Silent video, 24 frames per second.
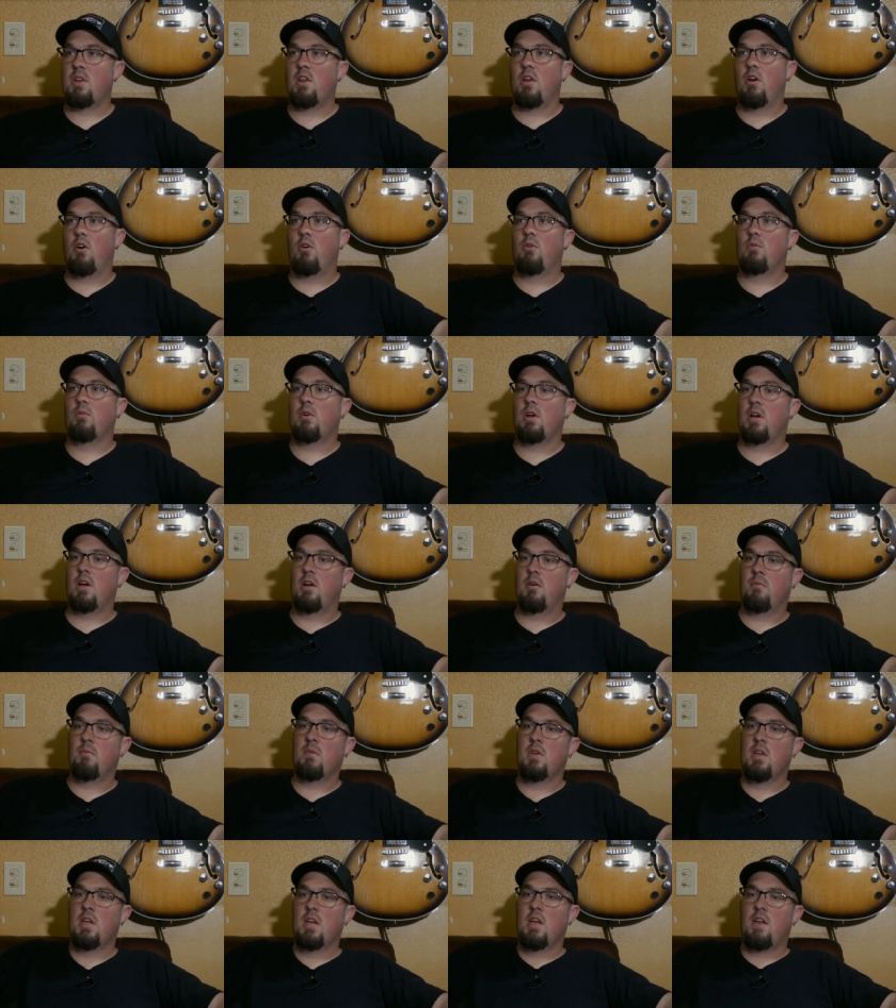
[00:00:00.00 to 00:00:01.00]
You know,
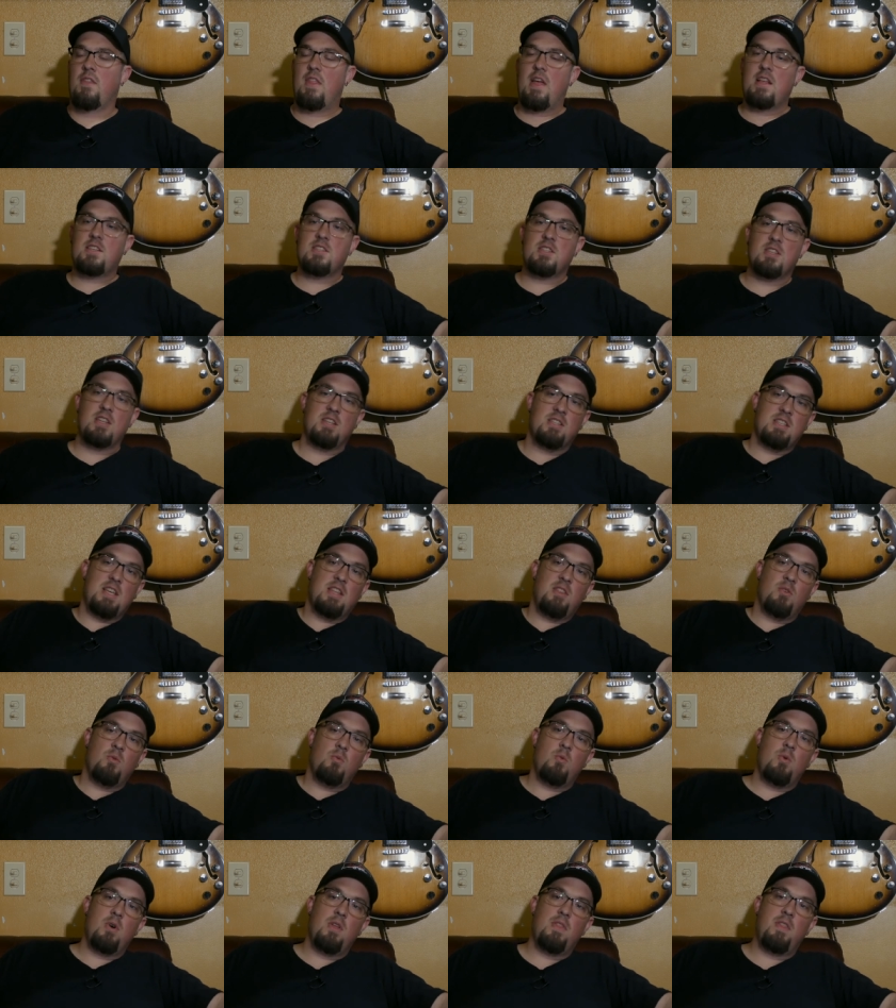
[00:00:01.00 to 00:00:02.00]
um, and that's is
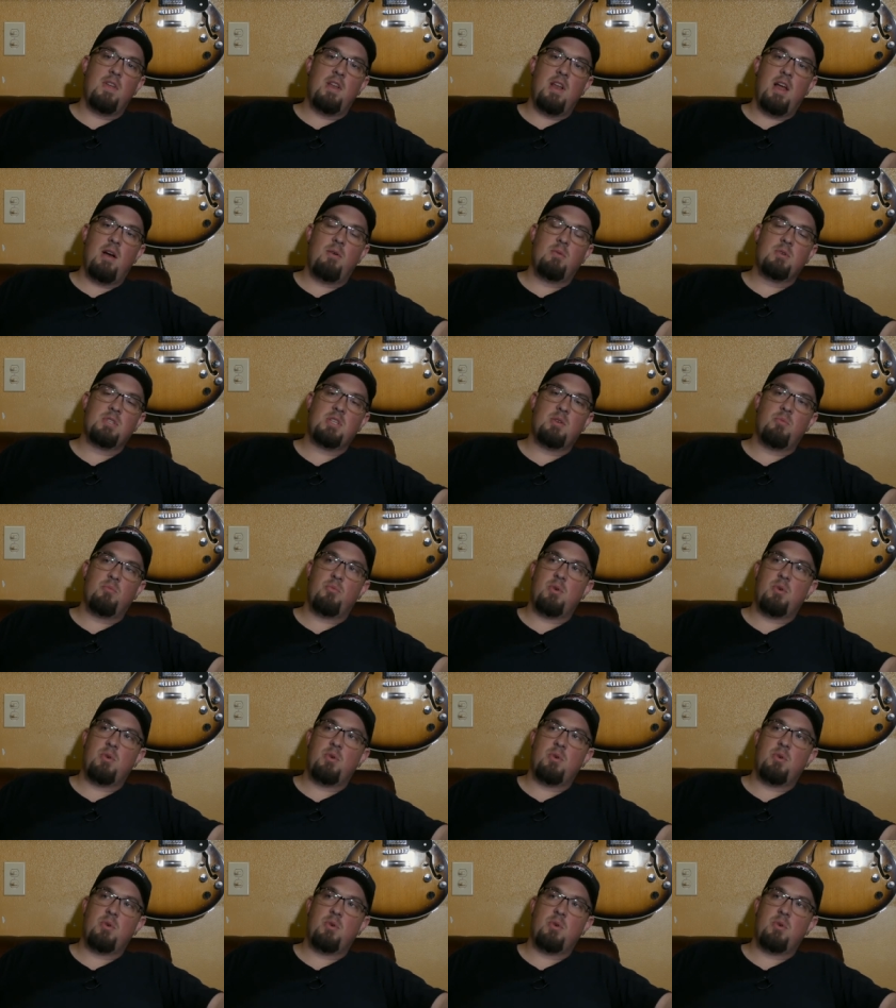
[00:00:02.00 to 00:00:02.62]
that the one that I was